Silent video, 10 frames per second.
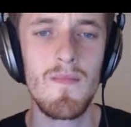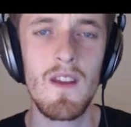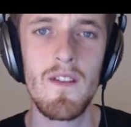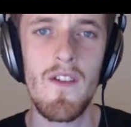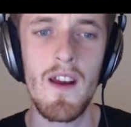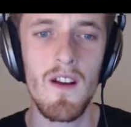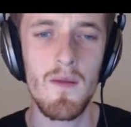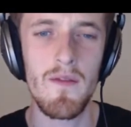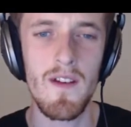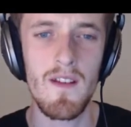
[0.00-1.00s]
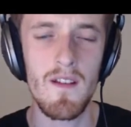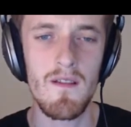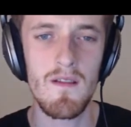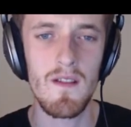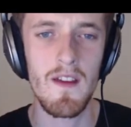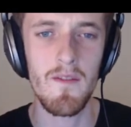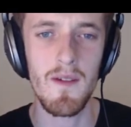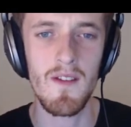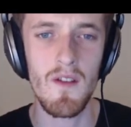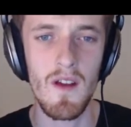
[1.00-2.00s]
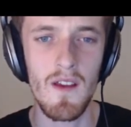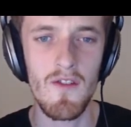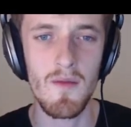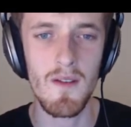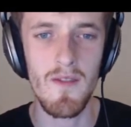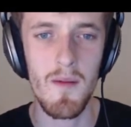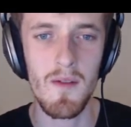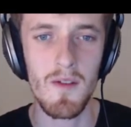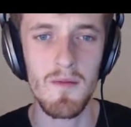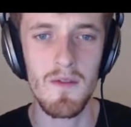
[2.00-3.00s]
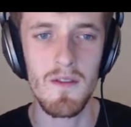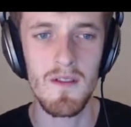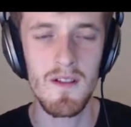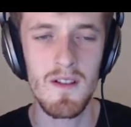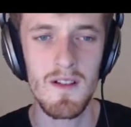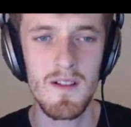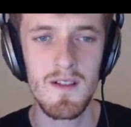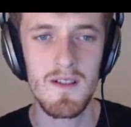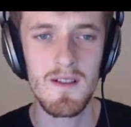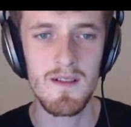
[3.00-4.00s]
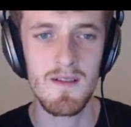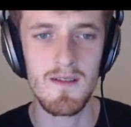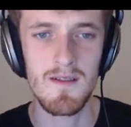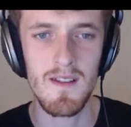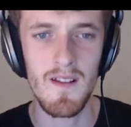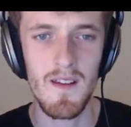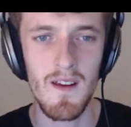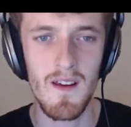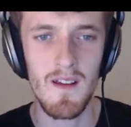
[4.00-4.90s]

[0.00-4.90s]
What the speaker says: Very nice professor, giving me 2 extremely rare Pokemon. Is the